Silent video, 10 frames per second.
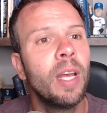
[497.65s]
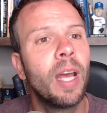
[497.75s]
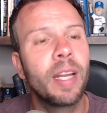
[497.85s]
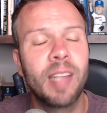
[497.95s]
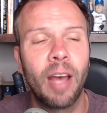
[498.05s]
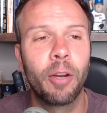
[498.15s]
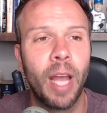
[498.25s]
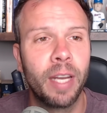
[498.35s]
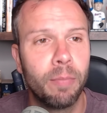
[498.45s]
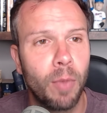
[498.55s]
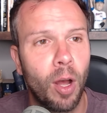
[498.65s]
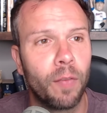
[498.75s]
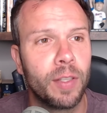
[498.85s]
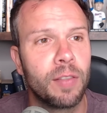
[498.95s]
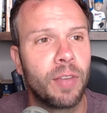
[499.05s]
and Tyler Guyton,
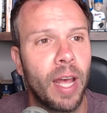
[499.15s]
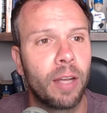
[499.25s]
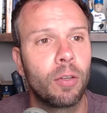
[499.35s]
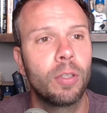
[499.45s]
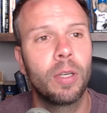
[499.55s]
offensive tackle.